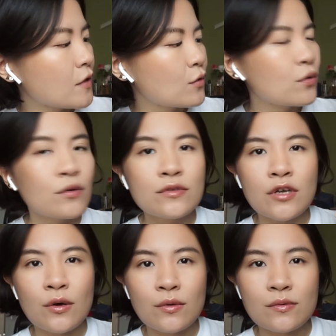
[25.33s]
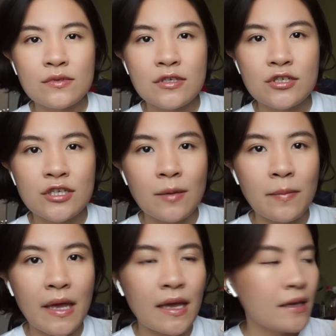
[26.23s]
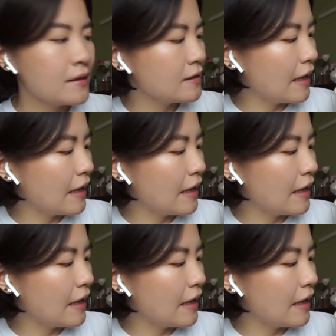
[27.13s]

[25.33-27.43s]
cool toned champagne